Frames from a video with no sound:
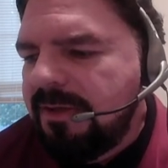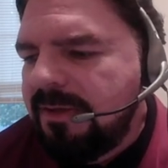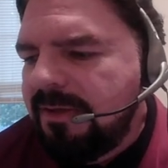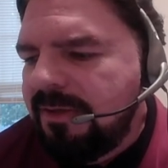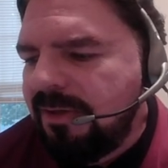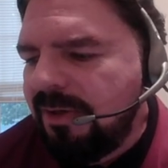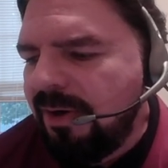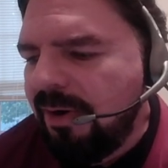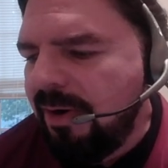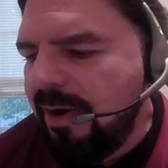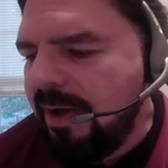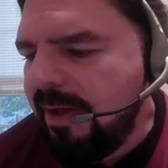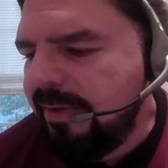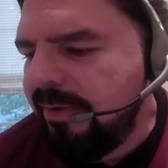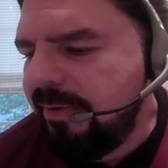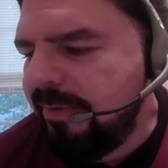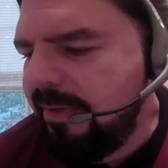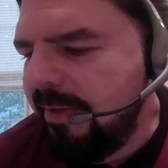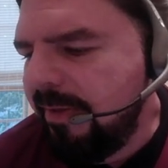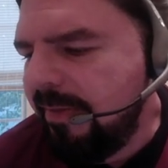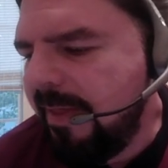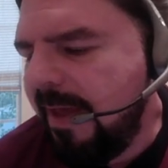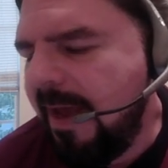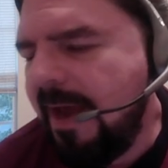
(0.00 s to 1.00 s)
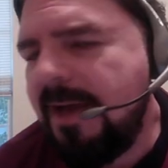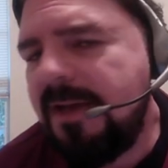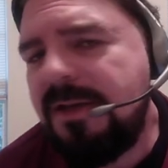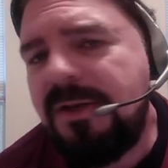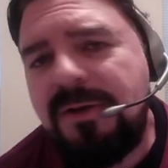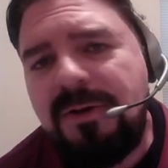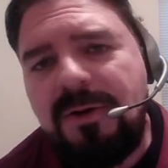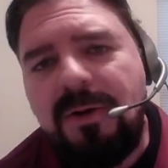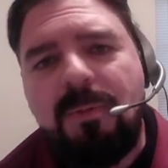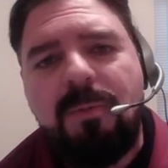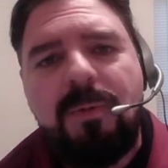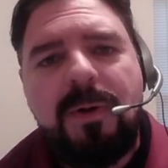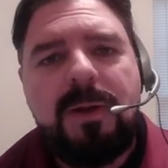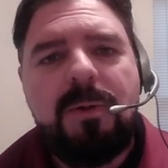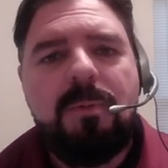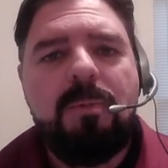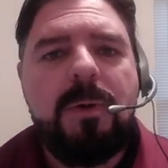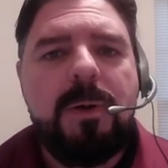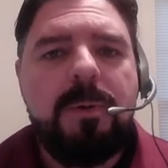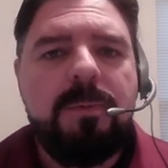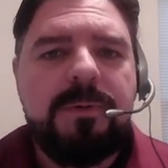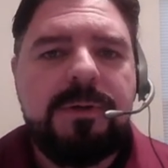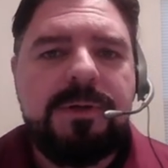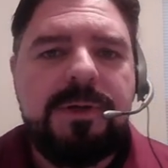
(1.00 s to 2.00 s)
you know, other than that, you know, we
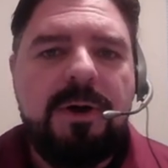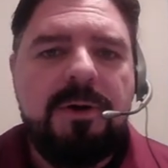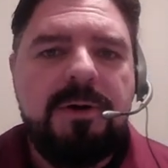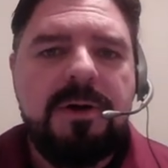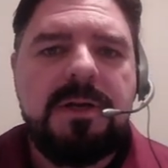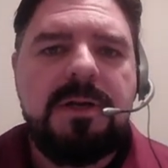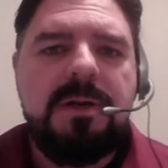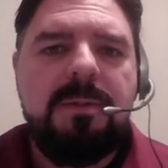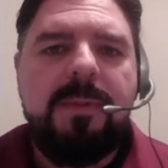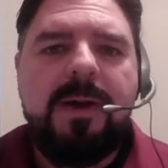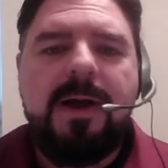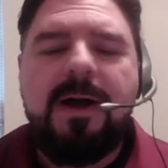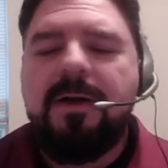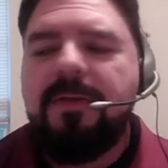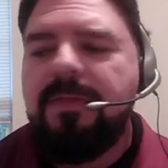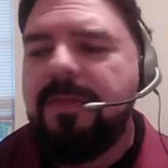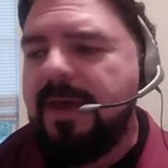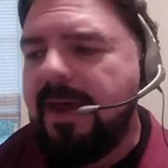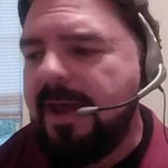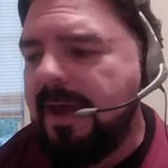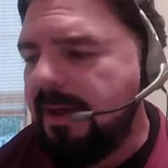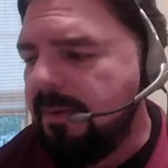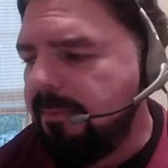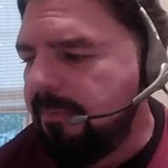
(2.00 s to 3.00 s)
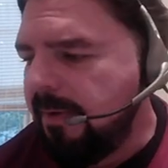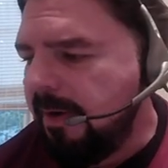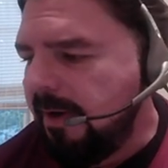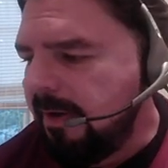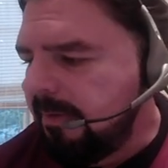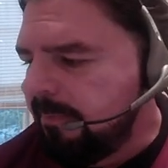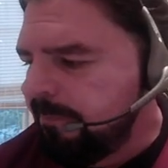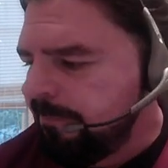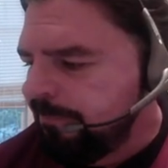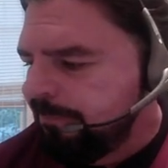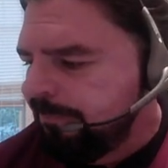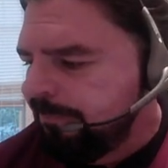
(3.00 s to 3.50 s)
were talking about that, but